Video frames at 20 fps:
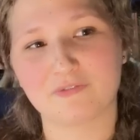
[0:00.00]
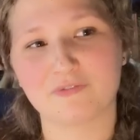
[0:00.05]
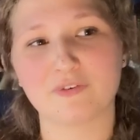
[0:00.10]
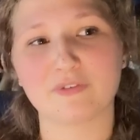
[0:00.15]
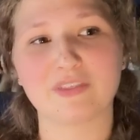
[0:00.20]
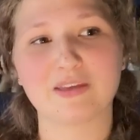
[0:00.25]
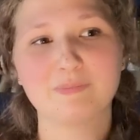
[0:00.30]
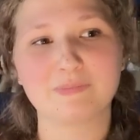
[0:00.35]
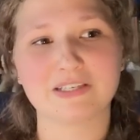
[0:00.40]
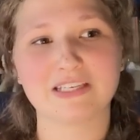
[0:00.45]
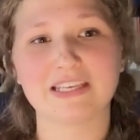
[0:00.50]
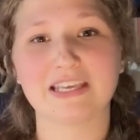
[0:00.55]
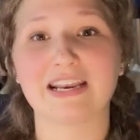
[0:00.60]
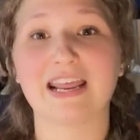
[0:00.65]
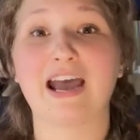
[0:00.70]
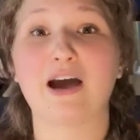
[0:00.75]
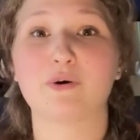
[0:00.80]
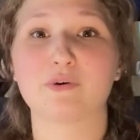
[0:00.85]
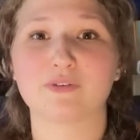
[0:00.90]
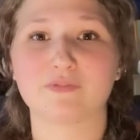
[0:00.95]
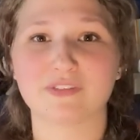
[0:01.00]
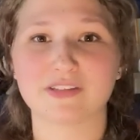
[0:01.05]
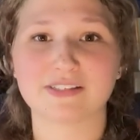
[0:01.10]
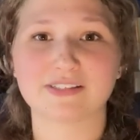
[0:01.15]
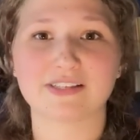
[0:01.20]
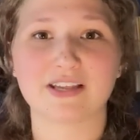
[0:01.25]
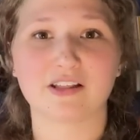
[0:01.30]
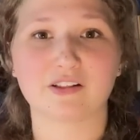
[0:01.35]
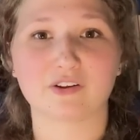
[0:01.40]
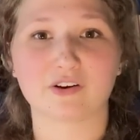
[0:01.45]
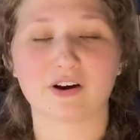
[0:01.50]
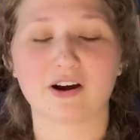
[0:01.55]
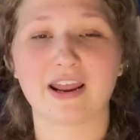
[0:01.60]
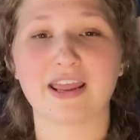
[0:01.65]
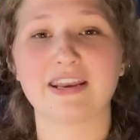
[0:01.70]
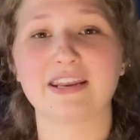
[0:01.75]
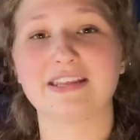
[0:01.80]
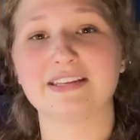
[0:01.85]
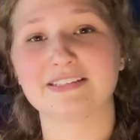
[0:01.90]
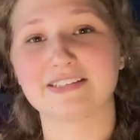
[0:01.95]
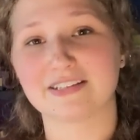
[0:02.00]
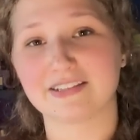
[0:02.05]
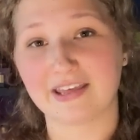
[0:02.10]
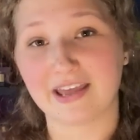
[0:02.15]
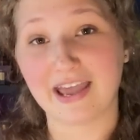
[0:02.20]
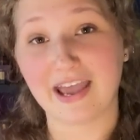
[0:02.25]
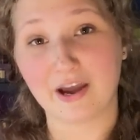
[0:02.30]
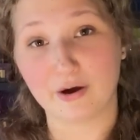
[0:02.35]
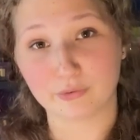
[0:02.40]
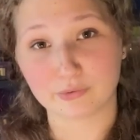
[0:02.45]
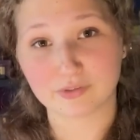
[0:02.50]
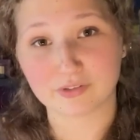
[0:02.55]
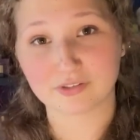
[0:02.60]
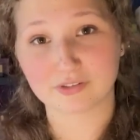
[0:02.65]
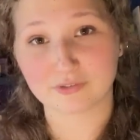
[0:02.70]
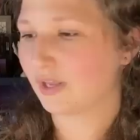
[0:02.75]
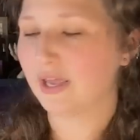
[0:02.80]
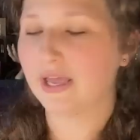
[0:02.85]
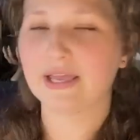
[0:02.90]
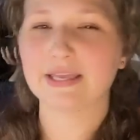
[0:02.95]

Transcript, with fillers: for them to get out of the cellar and into the house.